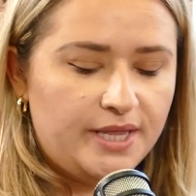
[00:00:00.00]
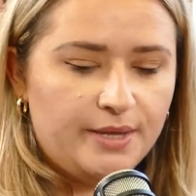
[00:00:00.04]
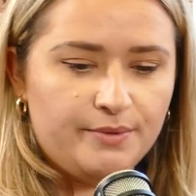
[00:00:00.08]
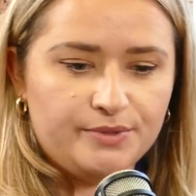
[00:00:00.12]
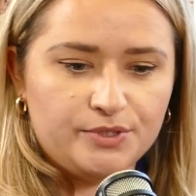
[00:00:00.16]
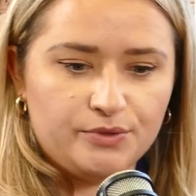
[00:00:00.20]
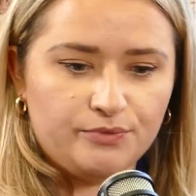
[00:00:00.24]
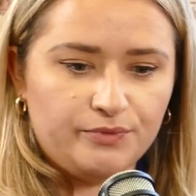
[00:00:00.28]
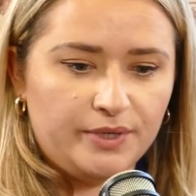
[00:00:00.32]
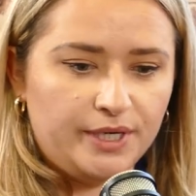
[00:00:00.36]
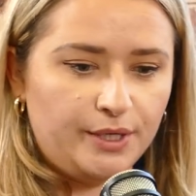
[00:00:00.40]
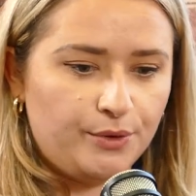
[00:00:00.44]
There
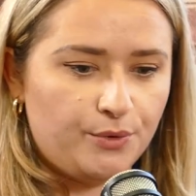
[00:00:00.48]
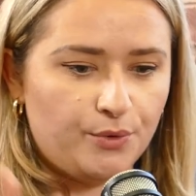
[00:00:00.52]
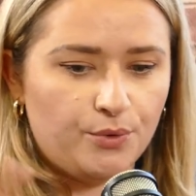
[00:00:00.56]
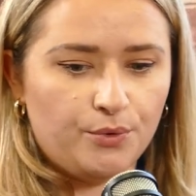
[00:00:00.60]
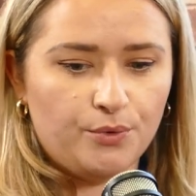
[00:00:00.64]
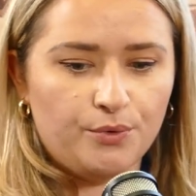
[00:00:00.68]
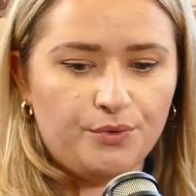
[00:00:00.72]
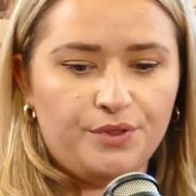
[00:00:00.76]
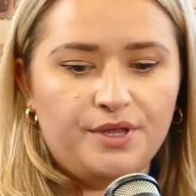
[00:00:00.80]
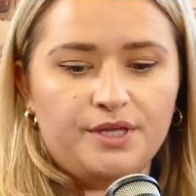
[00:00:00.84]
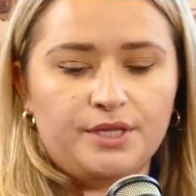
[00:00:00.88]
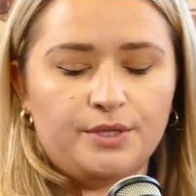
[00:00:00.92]
was a really
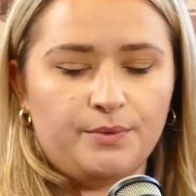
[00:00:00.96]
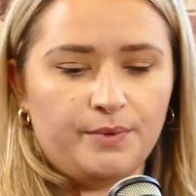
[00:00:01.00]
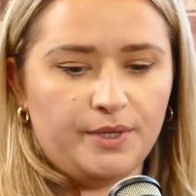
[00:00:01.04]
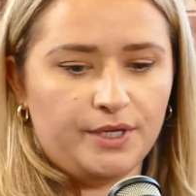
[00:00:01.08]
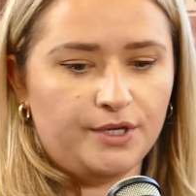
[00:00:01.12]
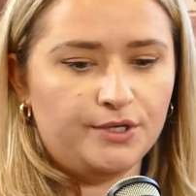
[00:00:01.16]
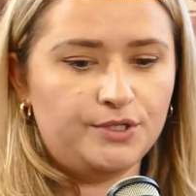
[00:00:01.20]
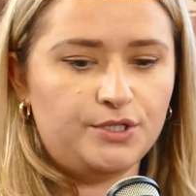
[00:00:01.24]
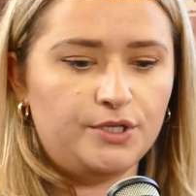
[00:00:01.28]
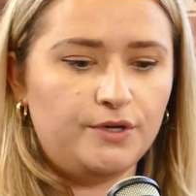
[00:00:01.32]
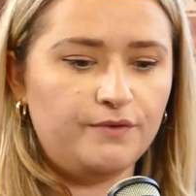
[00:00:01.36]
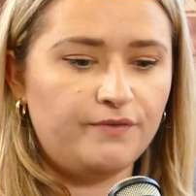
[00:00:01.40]
cool thing that we
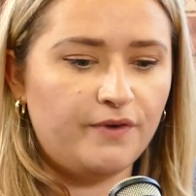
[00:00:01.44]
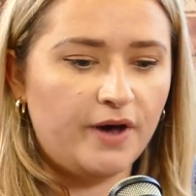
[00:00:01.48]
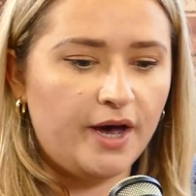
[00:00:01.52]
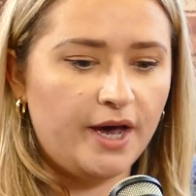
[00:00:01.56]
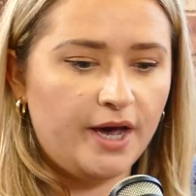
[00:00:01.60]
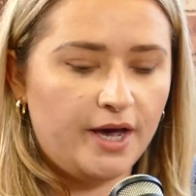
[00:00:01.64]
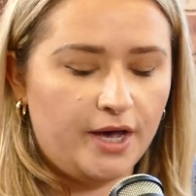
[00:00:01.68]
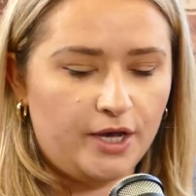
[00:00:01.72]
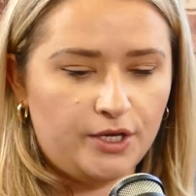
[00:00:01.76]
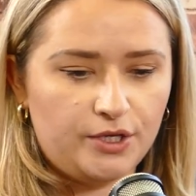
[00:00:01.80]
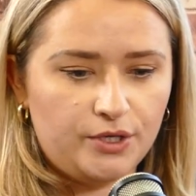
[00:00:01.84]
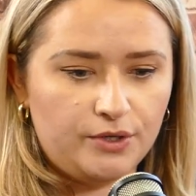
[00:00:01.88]
could do
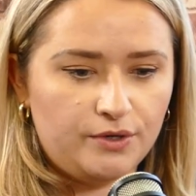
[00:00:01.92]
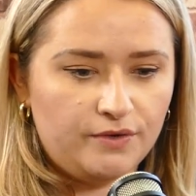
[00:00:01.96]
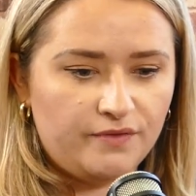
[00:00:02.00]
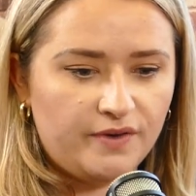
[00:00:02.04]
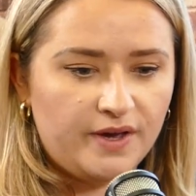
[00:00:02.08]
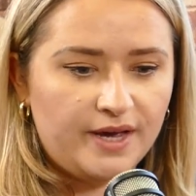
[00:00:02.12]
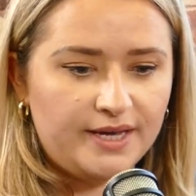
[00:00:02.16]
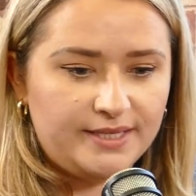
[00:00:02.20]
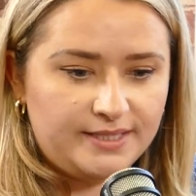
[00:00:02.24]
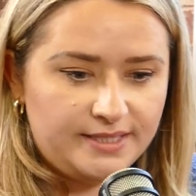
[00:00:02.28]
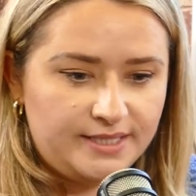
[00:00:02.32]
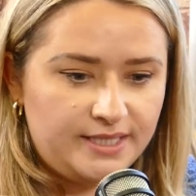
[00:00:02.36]
via her
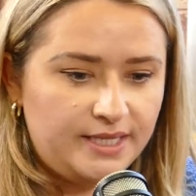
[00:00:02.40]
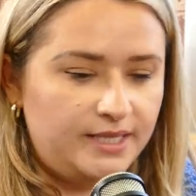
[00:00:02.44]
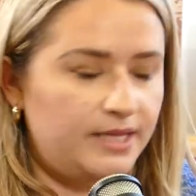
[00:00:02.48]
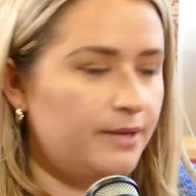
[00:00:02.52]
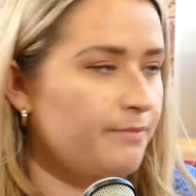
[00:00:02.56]
university